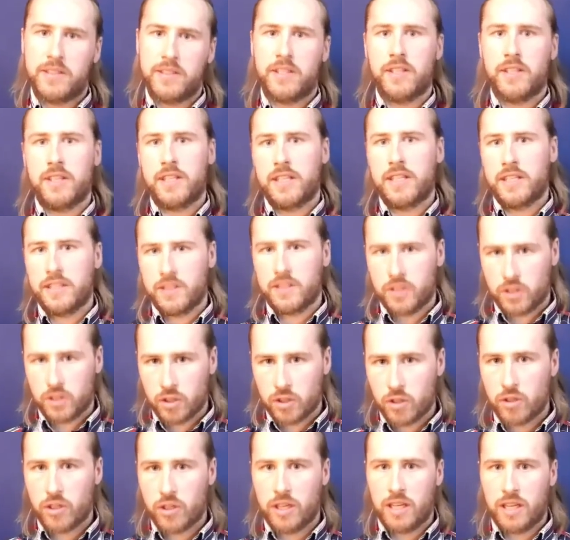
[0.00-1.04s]
that the
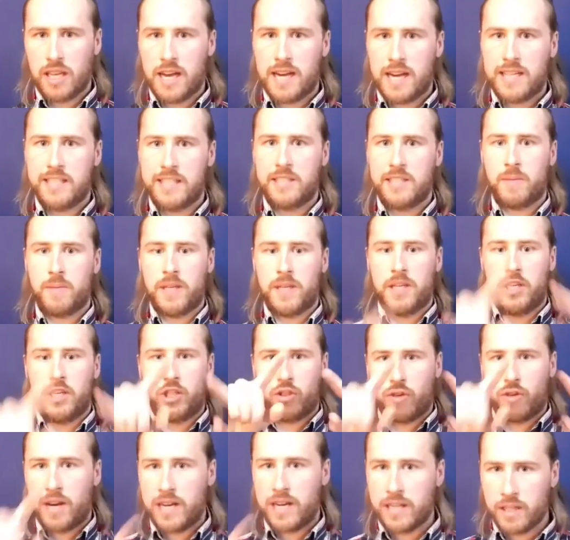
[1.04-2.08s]
sauna lights be in a
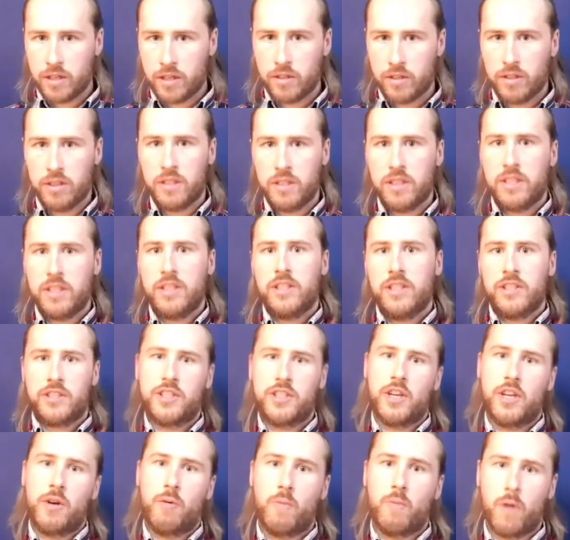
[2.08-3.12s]
triangle.
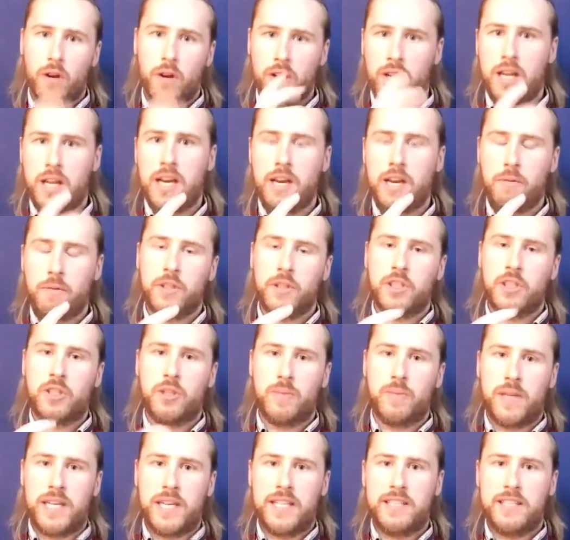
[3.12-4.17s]
So one light wants to
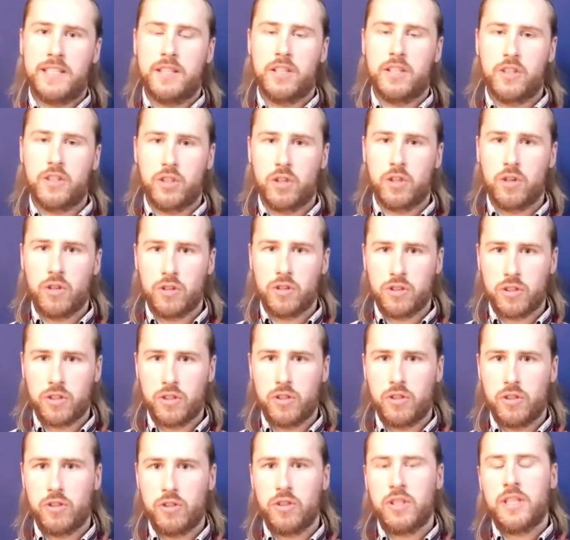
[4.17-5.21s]
be hitting the
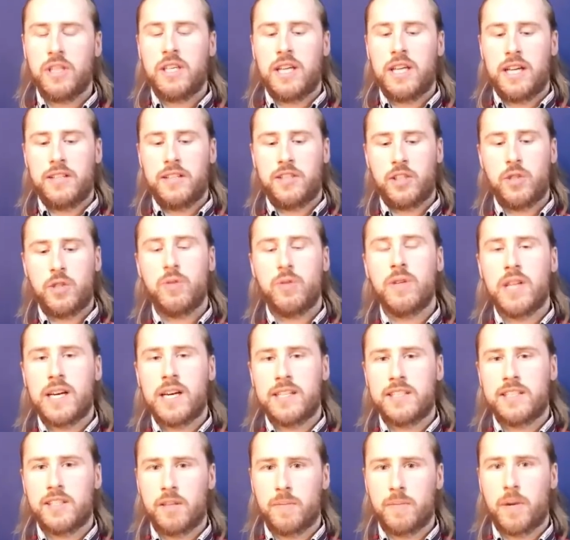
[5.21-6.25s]
torso, and two
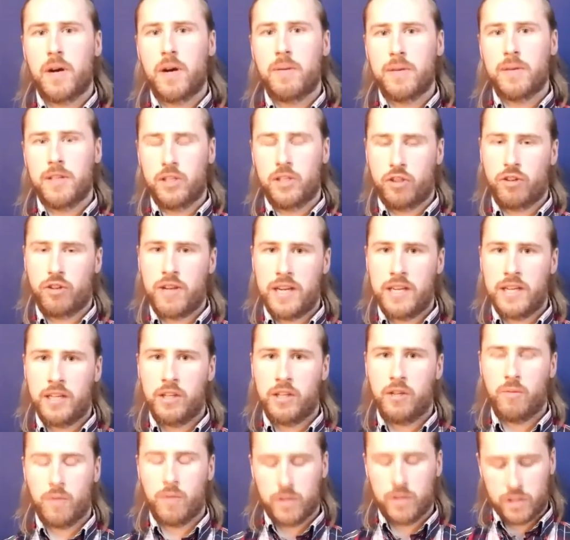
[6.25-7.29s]
lights at the bottom of the
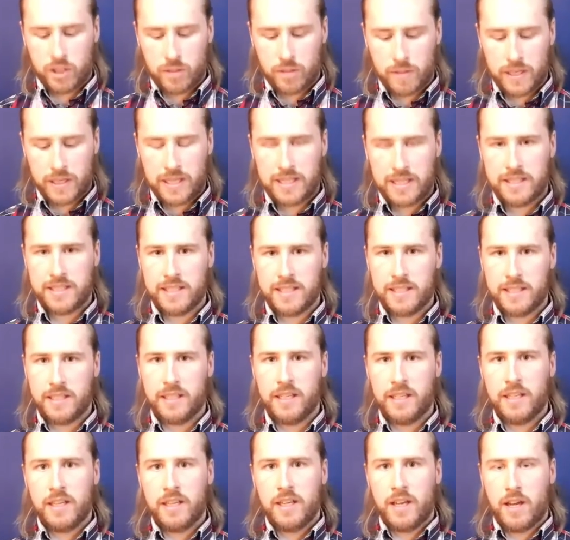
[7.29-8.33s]
triangle wants to be hitting
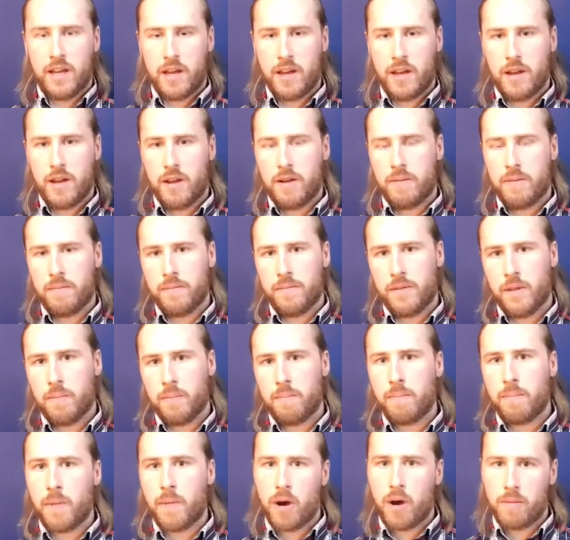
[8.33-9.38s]
the
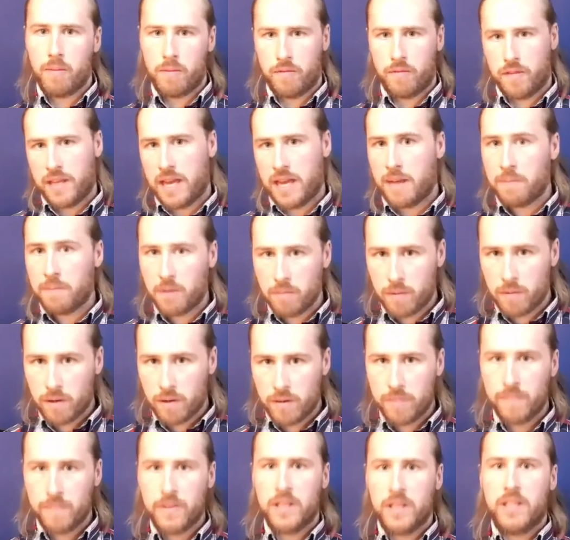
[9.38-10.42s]
bottom of the abdomen.
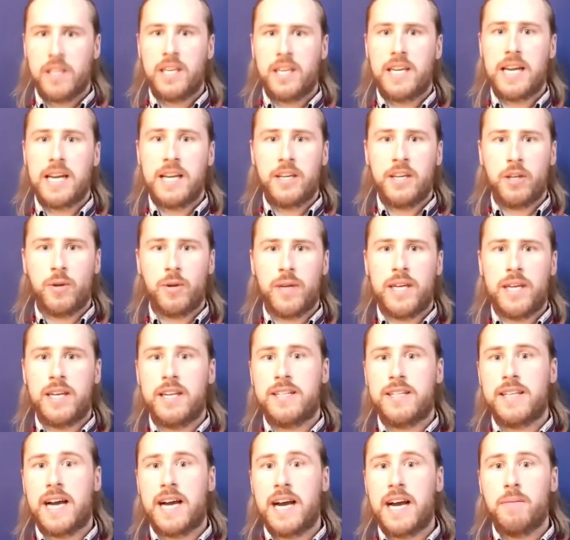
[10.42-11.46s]
You can do it in a
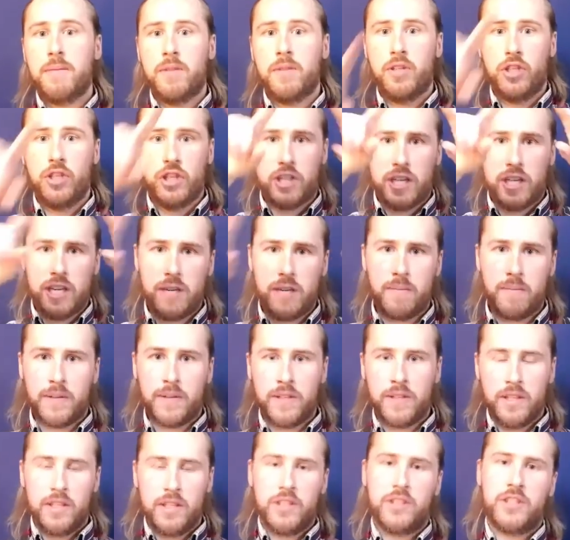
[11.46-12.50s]
diamond shape.
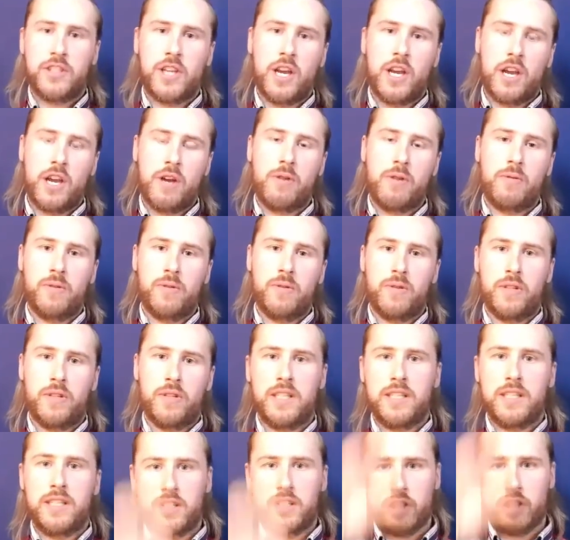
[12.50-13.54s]
So
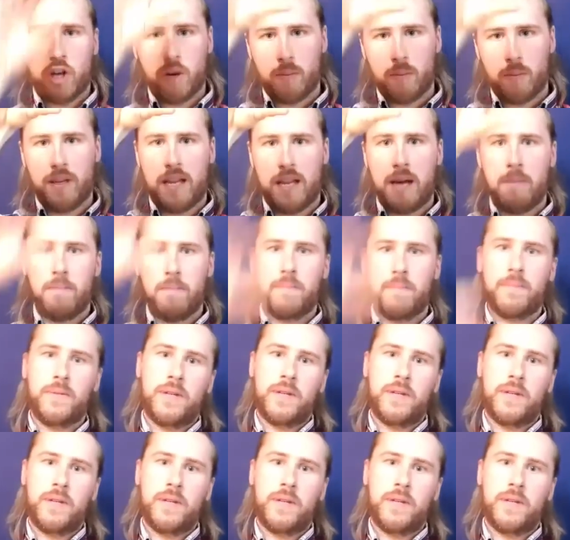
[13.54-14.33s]
the top lamp